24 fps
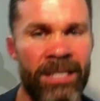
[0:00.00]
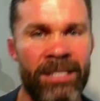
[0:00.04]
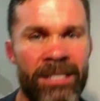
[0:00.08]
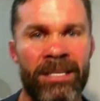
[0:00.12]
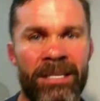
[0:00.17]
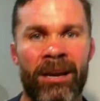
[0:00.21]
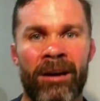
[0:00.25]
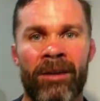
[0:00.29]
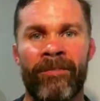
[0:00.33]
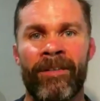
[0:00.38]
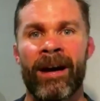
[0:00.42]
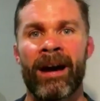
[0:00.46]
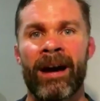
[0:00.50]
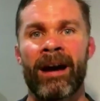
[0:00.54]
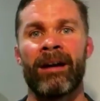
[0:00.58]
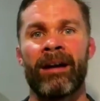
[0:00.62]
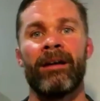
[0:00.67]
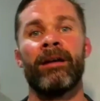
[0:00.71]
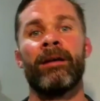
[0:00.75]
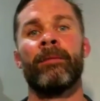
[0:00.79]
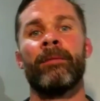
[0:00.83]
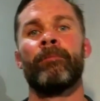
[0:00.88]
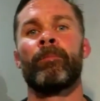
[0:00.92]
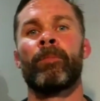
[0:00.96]
yourself out.
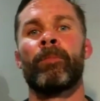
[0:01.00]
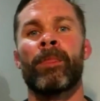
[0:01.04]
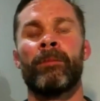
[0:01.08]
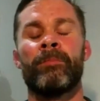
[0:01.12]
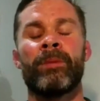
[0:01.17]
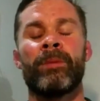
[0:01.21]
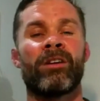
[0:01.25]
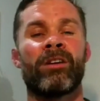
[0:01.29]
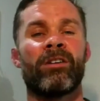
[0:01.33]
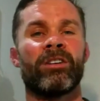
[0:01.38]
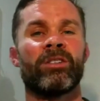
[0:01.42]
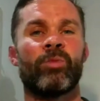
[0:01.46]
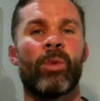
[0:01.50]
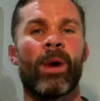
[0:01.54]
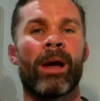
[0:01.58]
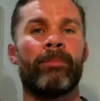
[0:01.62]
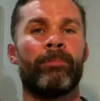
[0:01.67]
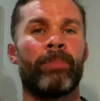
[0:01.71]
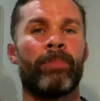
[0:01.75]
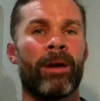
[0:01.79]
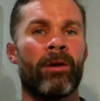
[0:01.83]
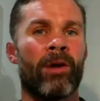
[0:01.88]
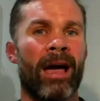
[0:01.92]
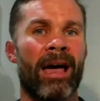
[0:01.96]
Because when
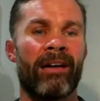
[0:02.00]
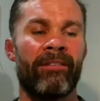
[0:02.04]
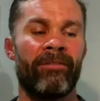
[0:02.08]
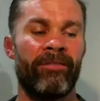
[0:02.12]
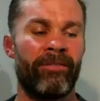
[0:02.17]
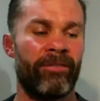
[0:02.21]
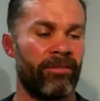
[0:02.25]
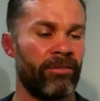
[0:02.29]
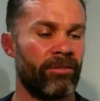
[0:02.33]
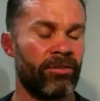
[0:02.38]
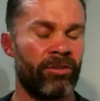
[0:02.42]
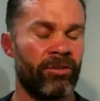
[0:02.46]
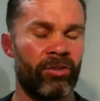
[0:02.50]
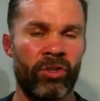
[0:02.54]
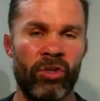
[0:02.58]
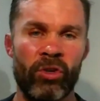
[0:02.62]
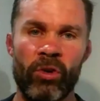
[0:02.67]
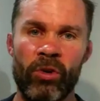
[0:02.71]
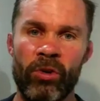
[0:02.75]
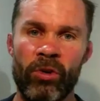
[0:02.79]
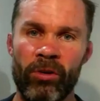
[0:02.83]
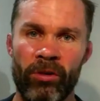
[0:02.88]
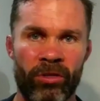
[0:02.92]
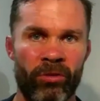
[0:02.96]
people have
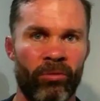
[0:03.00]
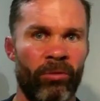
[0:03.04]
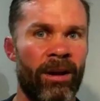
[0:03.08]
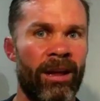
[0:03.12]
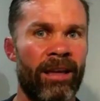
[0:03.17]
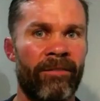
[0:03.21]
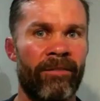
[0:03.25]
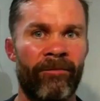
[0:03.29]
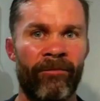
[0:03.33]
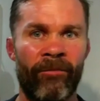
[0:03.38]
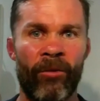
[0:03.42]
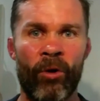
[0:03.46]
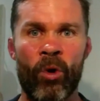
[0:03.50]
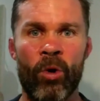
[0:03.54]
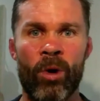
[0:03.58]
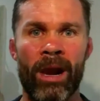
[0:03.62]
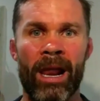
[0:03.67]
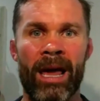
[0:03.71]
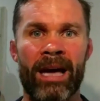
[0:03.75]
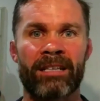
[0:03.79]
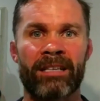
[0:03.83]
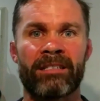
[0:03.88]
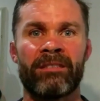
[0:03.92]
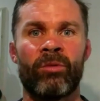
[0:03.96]
2, 3, 4
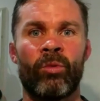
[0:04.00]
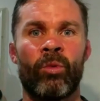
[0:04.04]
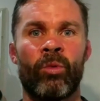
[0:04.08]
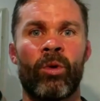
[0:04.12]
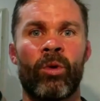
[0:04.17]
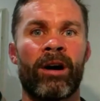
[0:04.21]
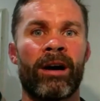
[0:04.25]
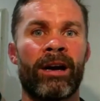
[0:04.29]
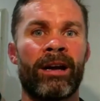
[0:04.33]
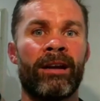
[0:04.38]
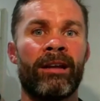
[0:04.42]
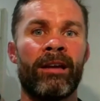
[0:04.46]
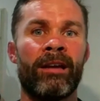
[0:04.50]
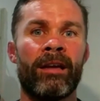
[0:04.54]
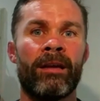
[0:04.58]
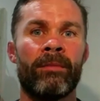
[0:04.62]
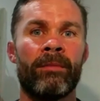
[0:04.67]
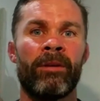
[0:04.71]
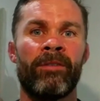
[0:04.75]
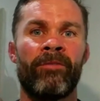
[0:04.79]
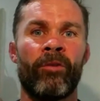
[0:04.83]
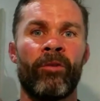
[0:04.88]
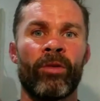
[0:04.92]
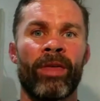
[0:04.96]
glasses of wine
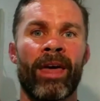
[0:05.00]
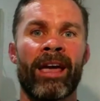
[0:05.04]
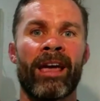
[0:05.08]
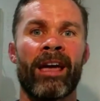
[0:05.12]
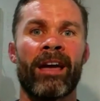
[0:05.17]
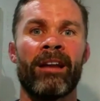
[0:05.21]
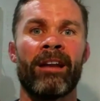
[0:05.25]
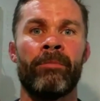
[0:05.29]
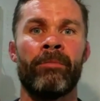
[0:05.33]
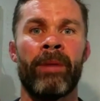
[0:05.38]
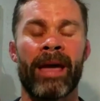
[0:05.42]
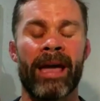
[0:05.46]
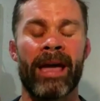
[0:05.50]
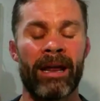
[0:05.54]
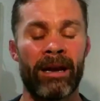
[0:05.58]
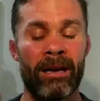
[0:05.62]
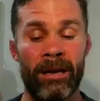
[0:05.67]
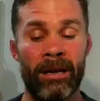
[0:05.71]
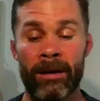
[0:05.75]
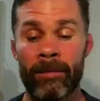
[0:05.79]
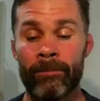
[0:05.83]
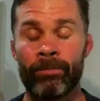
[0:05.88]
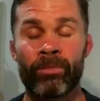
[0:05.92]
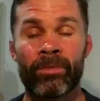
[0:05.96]
before they go to bed,
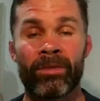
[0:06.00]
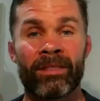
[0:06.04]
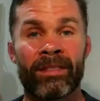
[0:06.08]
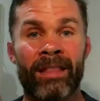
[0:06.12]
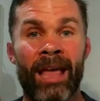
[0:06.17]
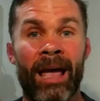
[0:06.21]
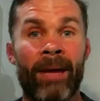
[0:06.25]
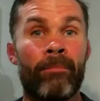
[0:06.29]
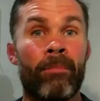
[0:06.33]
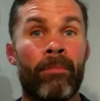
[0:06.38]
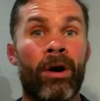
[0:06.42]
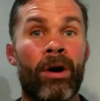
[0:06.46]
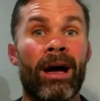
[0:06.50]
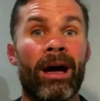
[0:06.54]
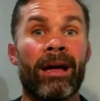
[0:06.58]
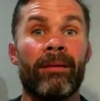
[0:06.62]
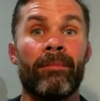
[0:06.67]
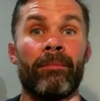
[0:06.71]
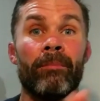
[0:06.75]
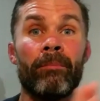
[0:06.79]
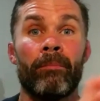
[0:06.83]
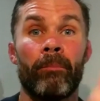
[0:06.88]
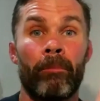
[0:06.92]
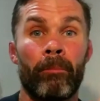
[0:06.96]
they might
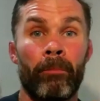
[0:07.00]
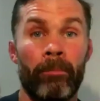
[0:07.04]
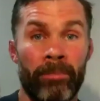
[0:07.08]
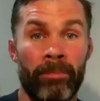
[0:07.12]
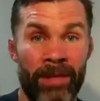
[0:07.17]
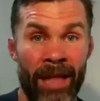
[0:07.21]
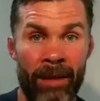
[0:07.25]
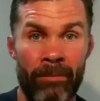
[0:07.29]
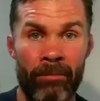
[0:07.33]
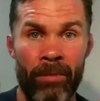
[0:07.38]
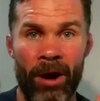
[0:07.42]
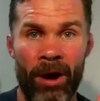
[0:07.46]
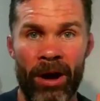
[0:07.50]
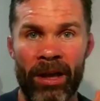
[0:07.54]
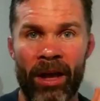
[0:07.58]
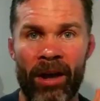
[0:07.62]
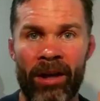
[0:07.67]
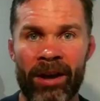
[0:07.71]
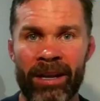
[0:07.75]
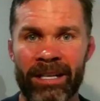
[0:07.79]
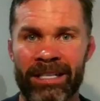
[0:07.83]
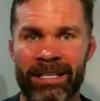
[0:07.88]
go to